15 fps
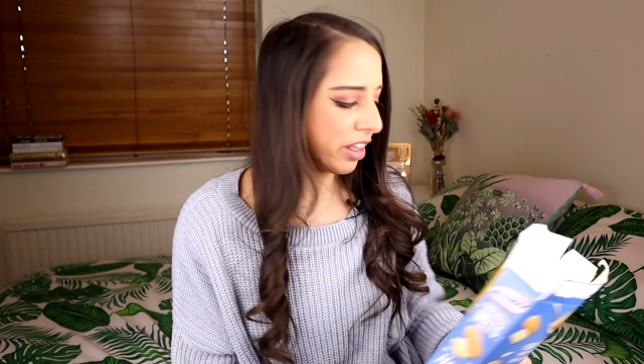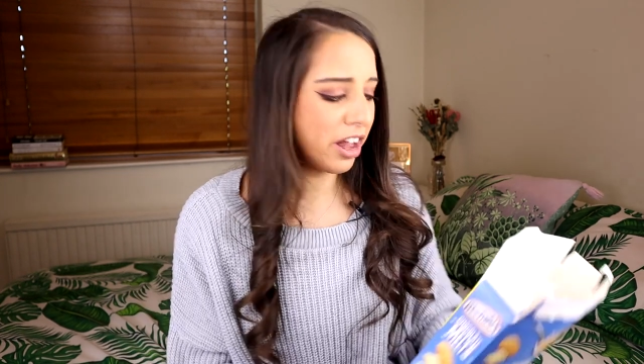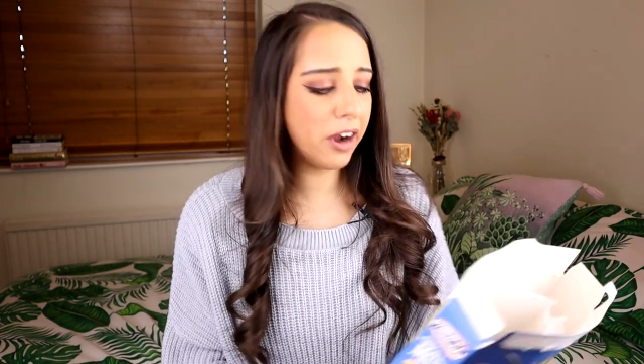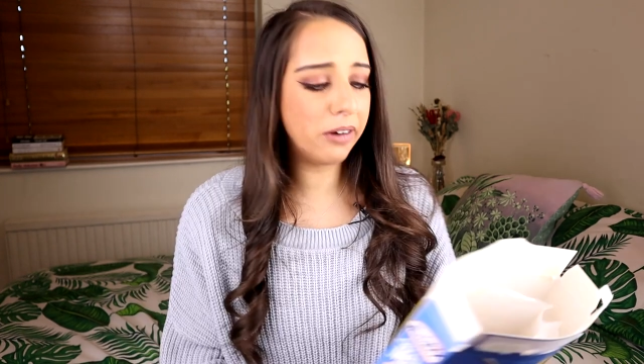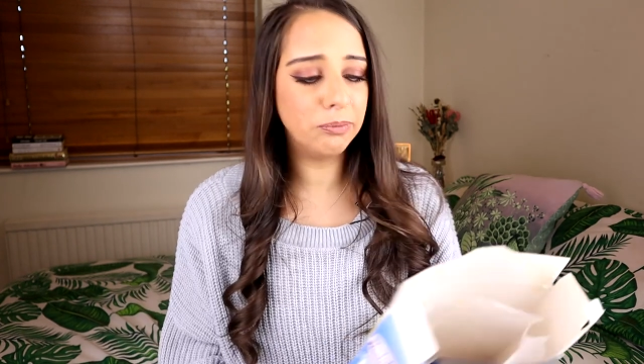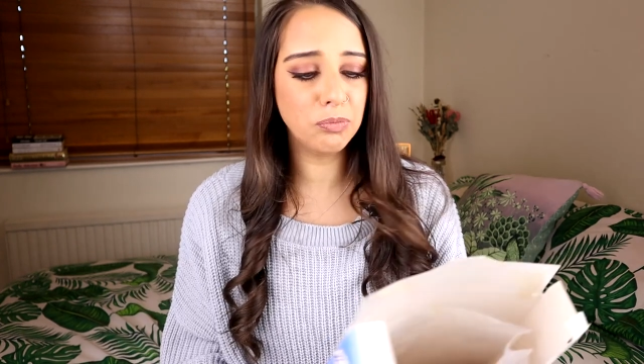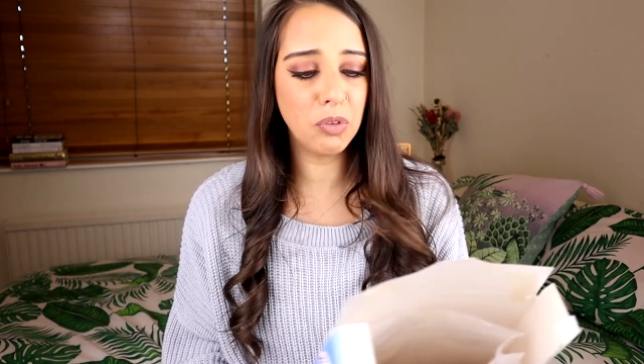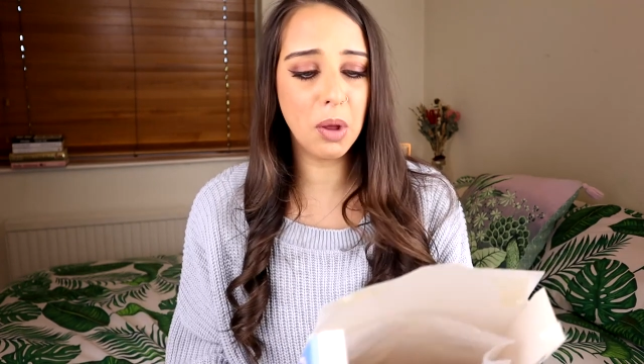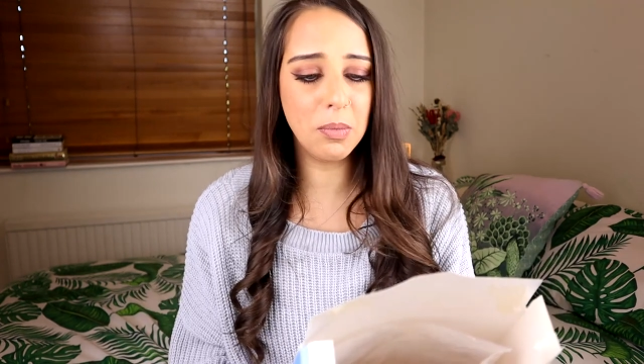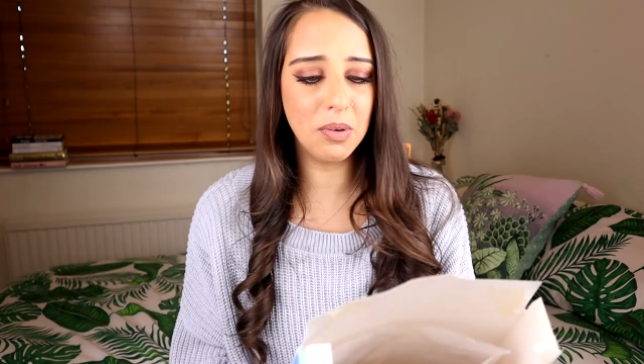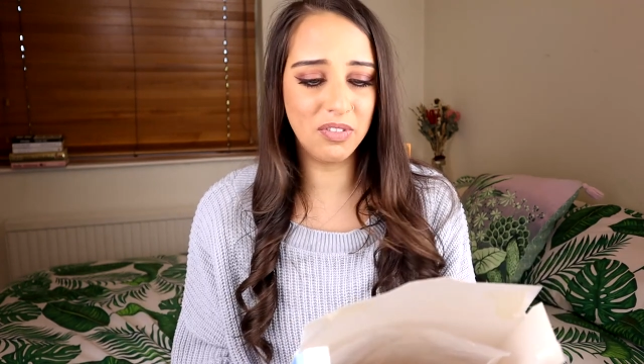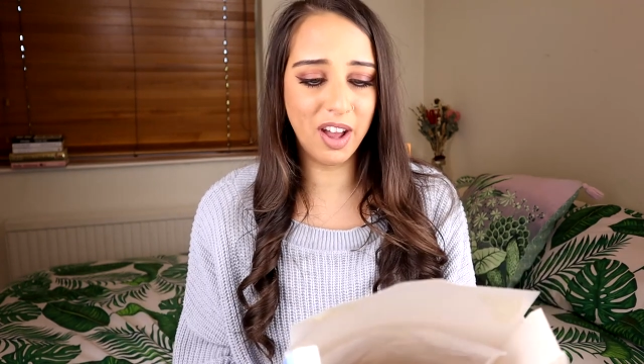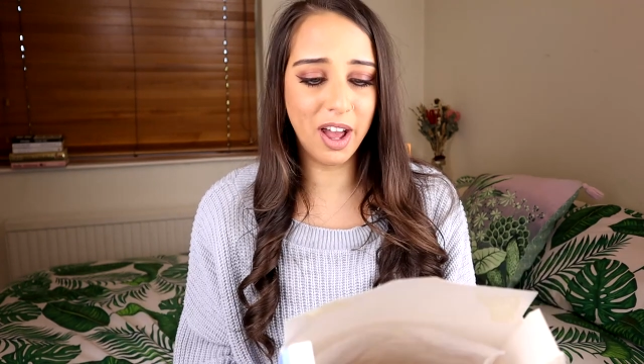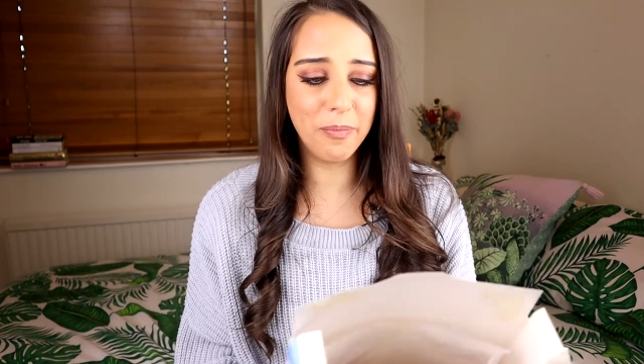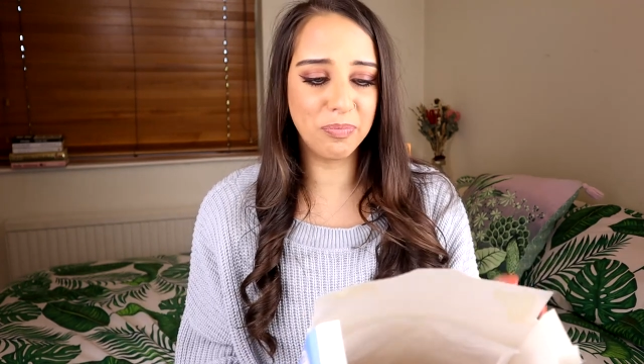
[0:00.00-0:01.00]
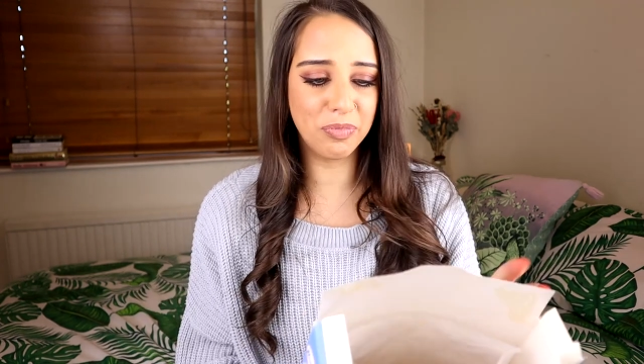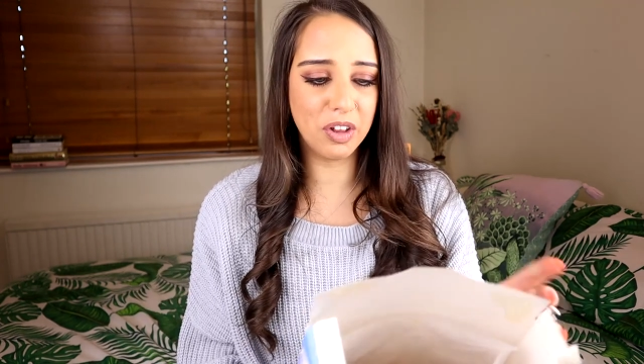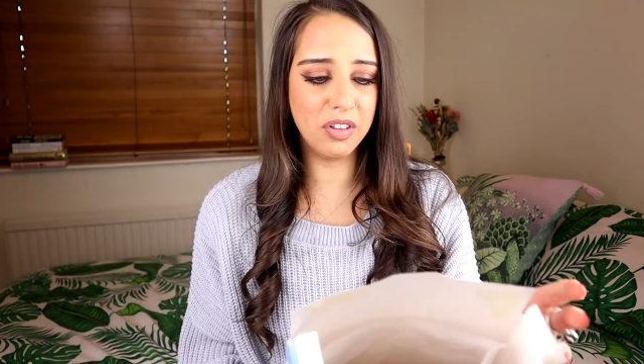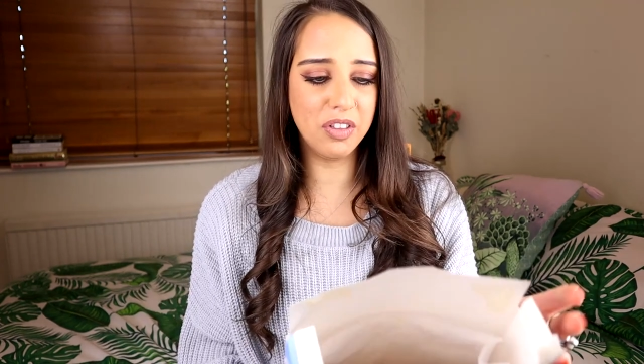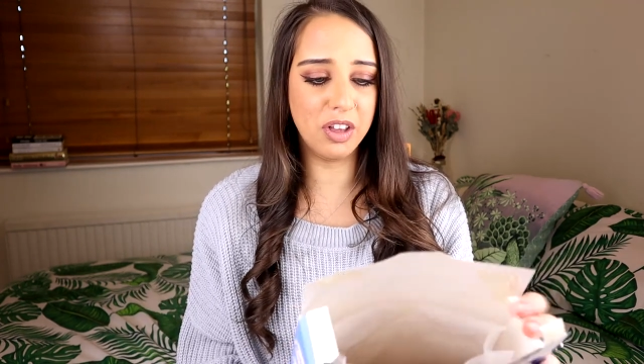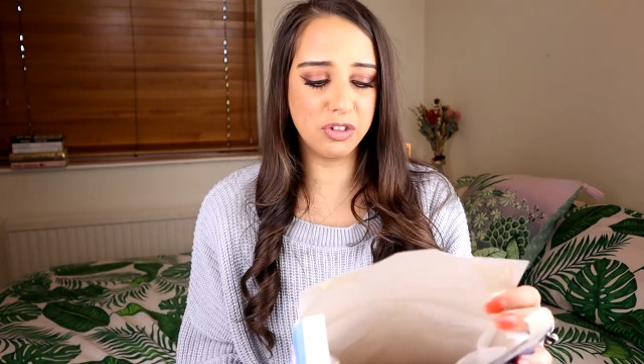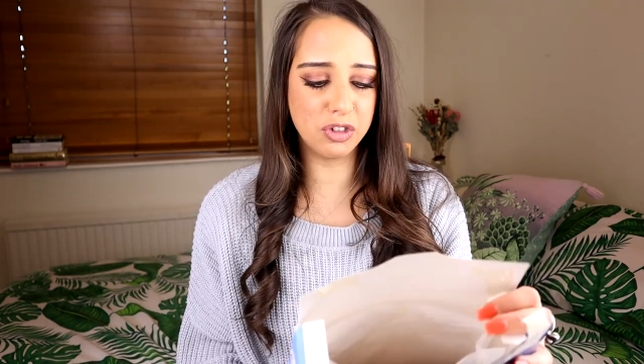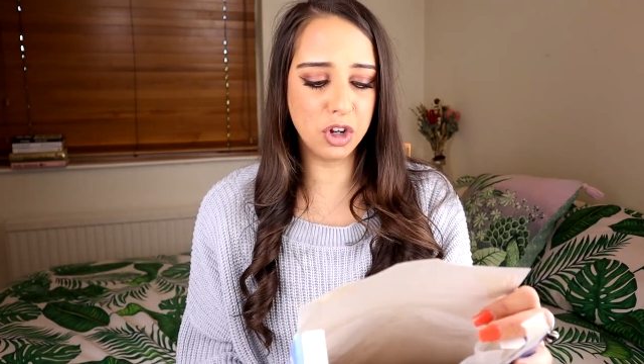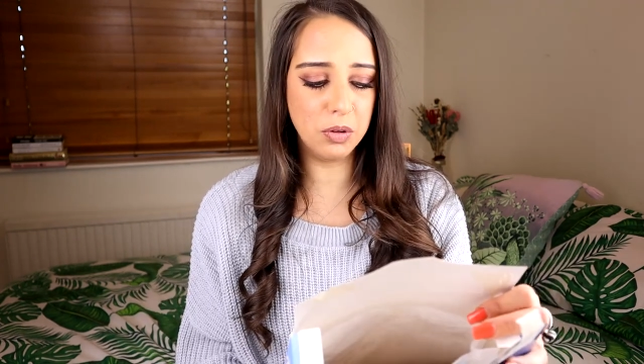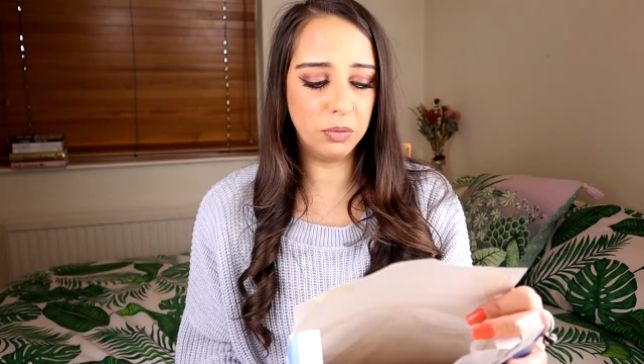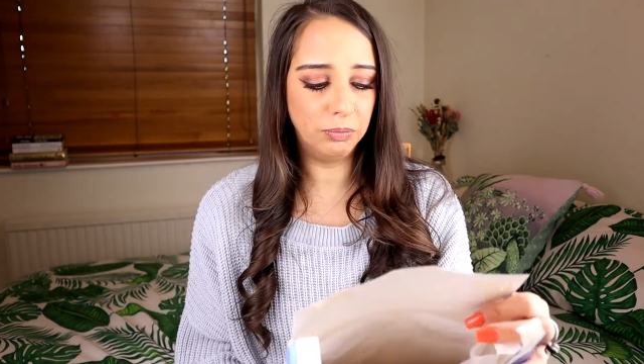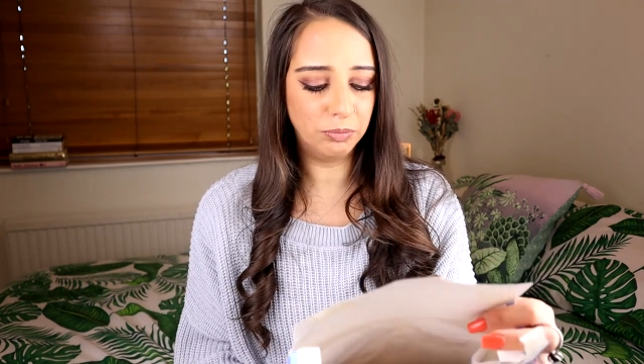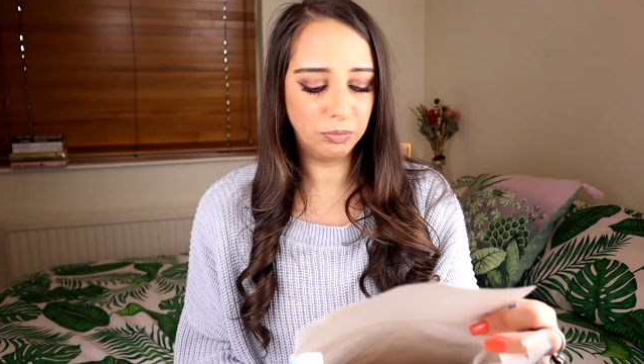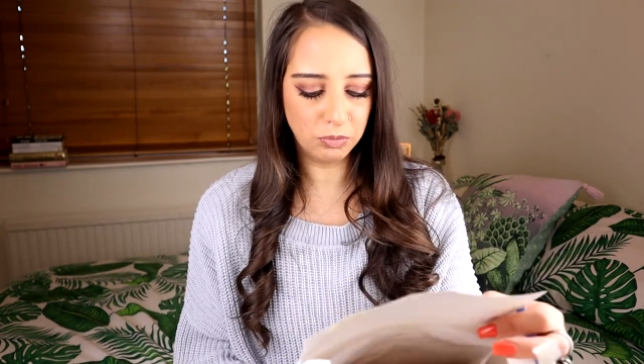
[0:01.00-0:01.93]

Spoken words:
Yeah, I'm a fan. I think that's good.